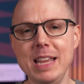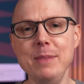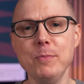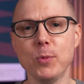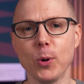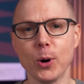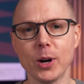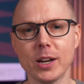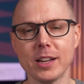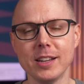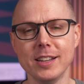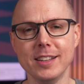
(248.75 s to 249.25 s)

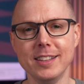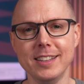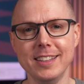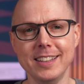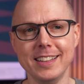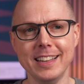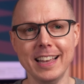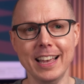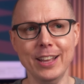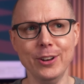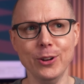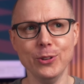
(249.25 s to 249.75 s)
teamwork,
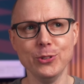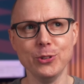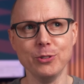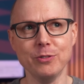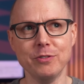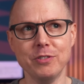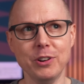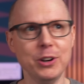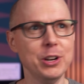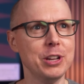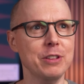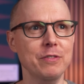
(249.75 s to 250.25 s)
and also
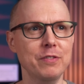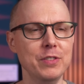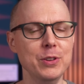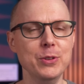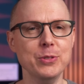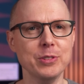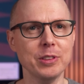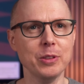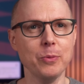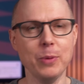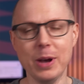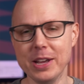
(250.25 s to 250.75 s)
very
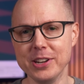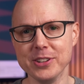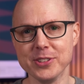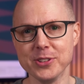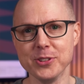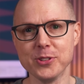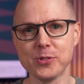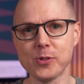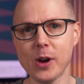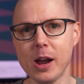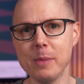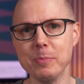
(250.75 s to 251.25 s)
confusing the way I just
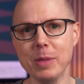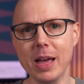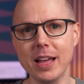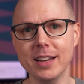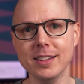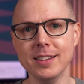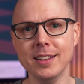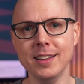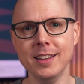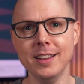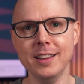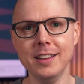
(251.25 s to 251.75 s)
described
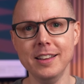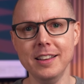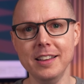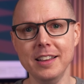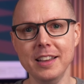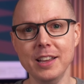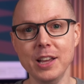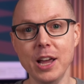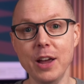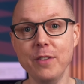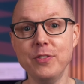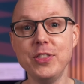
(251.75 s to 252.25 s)
that.
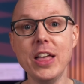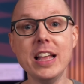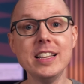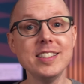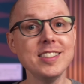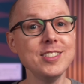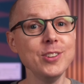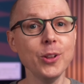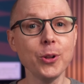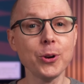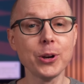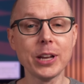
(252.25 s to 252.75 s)
If
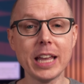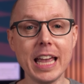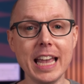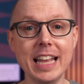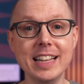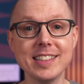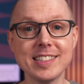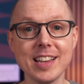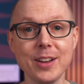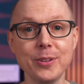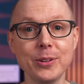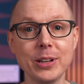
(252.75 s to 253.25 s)
that's still
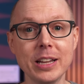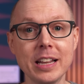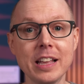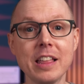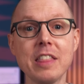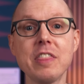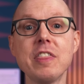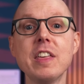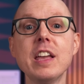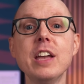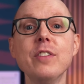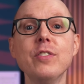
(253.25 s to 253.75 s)
arcane sounding,
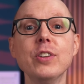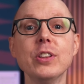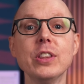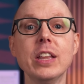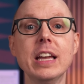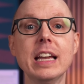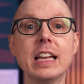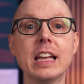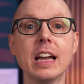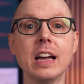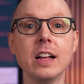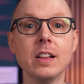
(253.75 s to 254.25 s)
think of it
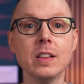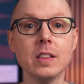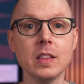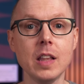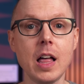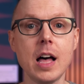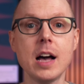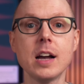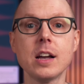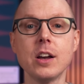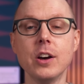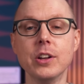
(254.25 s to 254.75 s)
like a
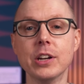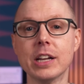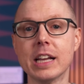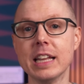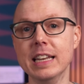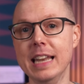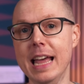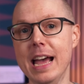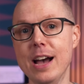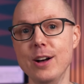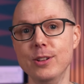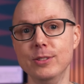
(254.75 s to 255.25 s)
lock on a
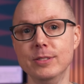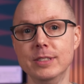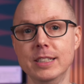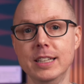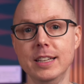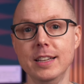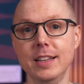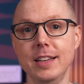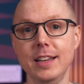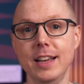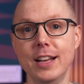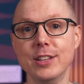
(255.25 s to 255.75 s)
canal.
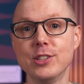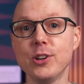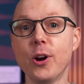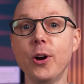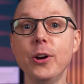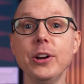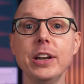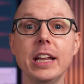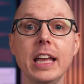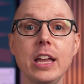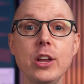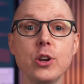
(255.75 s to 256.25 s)
It's
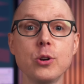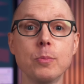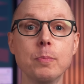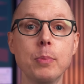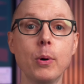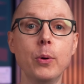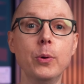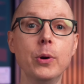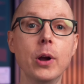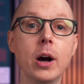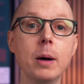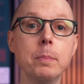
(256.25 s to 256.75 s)
hard to get your
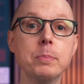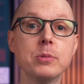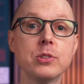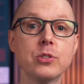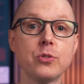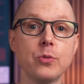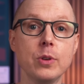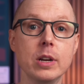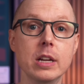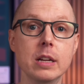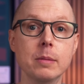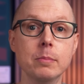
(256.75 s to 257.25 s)
boat
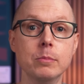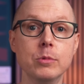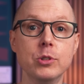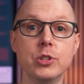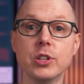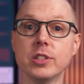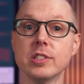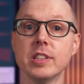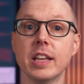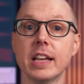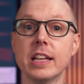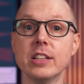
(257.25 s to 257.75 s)
upstream,
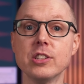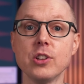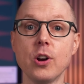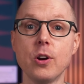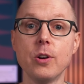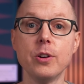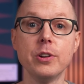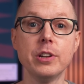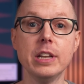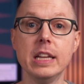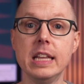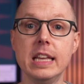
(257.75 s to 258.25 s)
just like it's
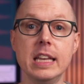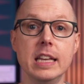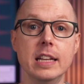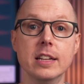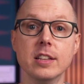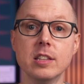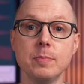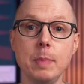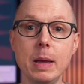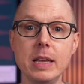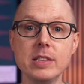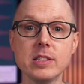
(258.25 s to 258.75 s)
hard to heat
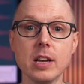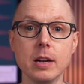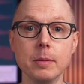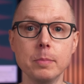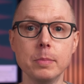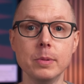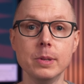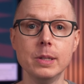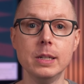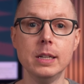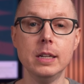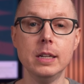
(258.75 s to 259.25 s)
a space up.